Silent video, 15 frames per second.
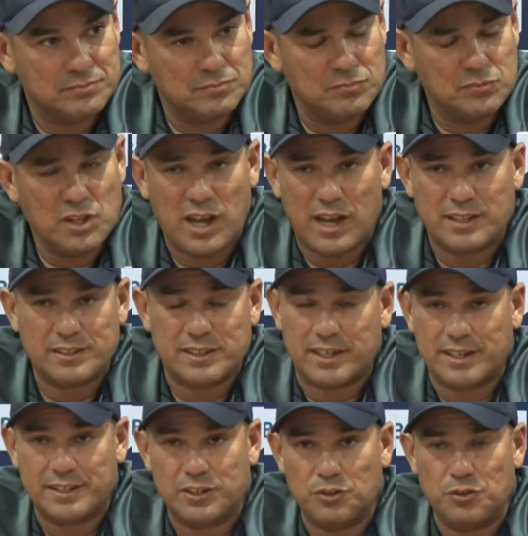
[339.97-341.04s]
No,
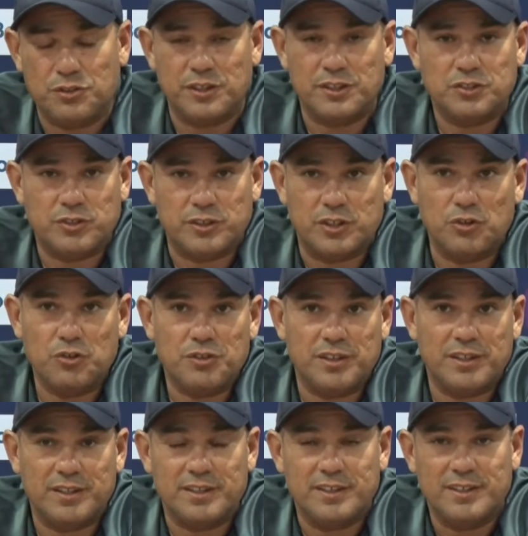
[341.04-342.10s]
I, I don't think so. I don't
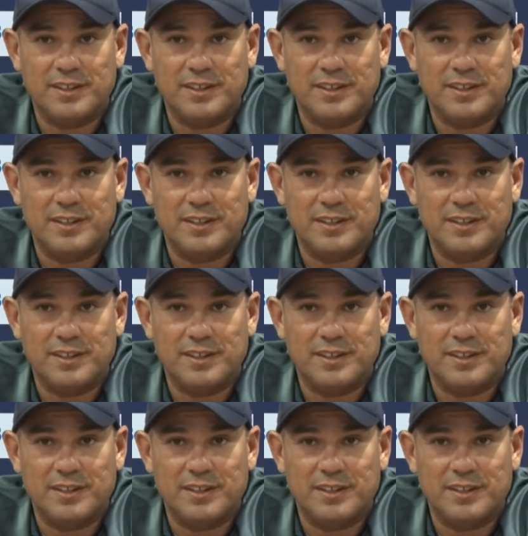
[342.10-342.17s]
think